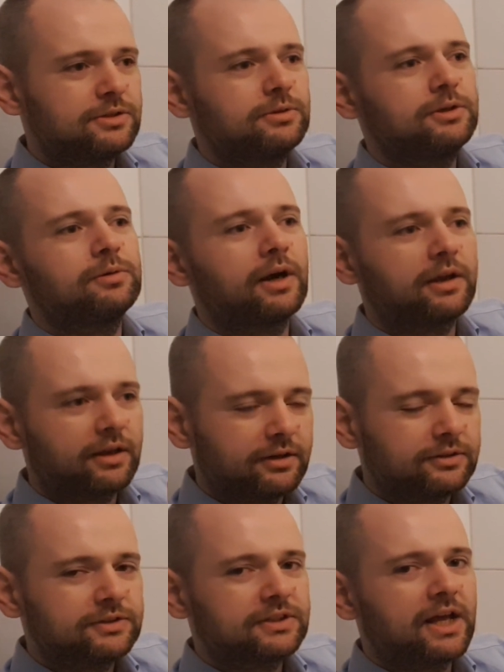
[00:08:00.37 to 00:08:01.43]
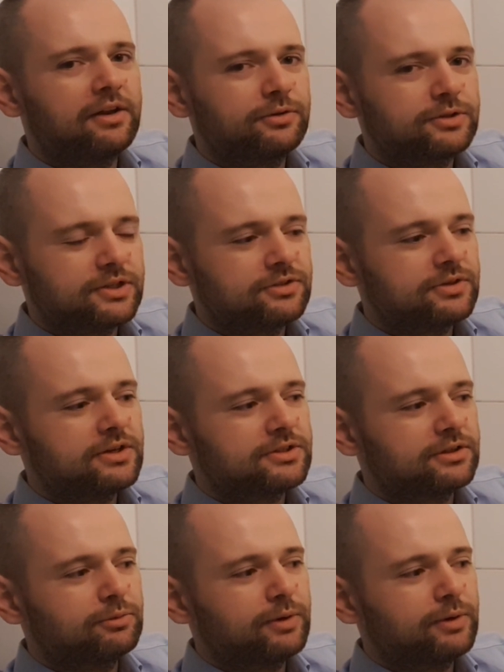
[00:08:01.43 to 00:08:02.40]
to you, or I can understand your situation